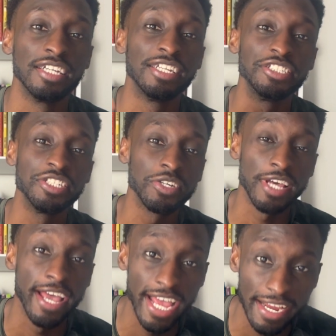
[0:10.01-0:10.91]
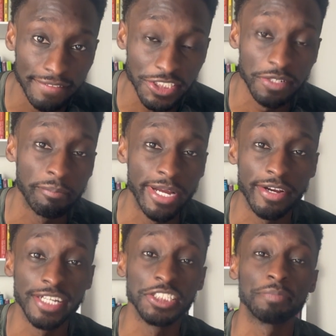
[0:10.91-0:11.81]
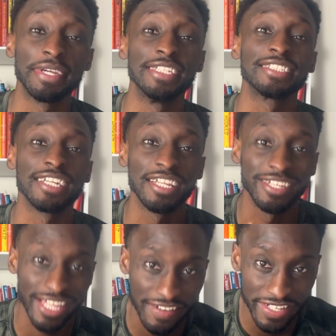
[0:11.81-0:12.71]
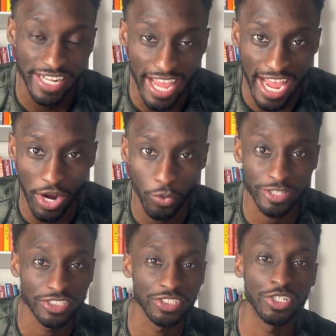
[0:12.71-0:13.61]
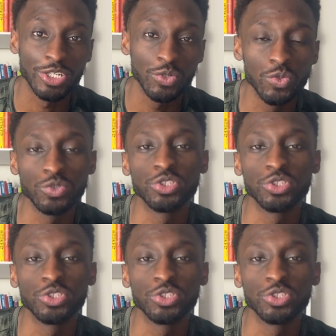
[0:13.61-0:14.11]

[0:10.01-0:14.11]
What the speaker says: Did you know the average American spends 11 hours glued